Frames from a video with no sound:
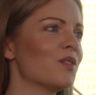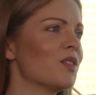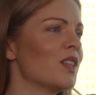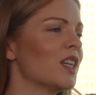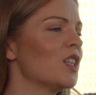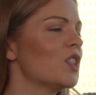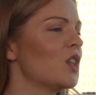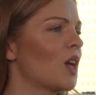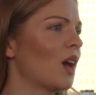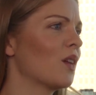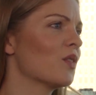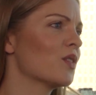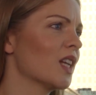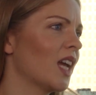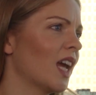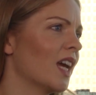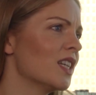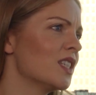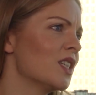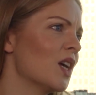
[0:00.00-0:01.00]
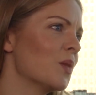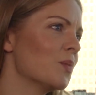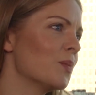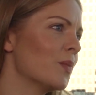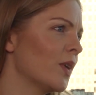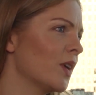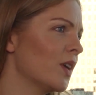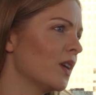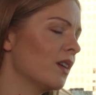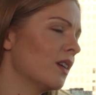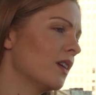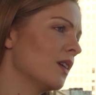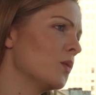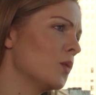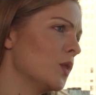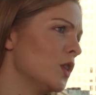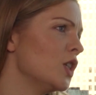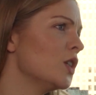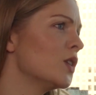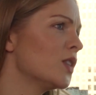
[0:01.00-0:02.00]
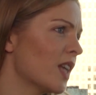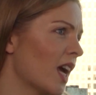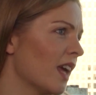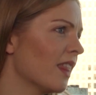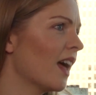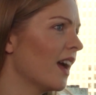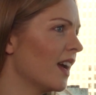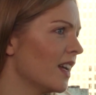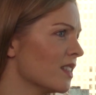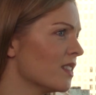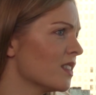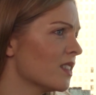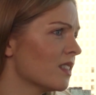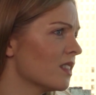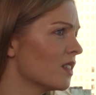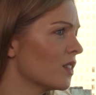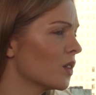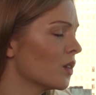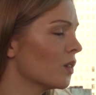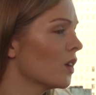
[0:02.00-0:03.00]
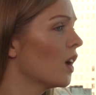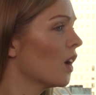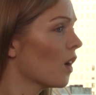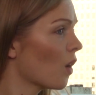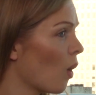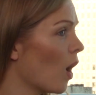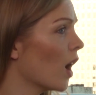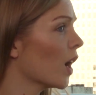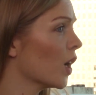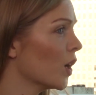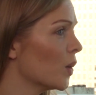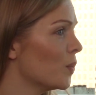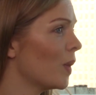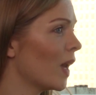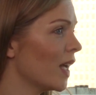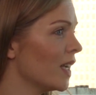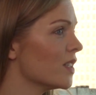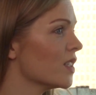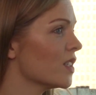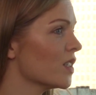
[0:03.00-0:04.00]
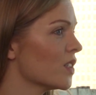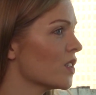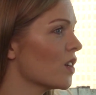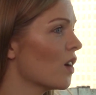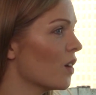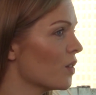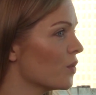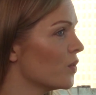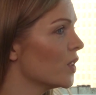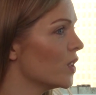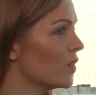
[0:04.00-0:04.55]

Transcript: of things you have to get done, but would you say that is still quite a good place to start for